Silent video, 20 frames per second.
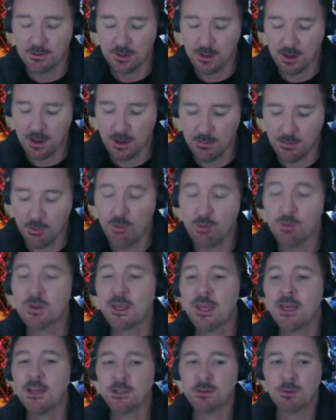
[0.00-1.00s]
well, we'll
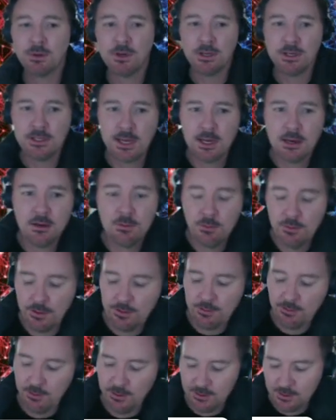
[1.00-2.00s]
get into it in a second with
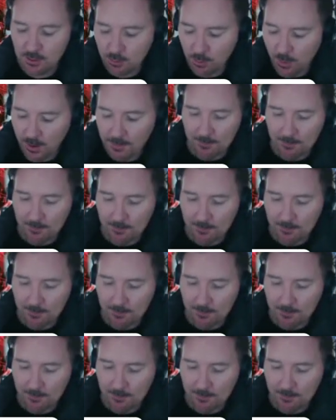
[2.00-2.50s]
the 3-2-1.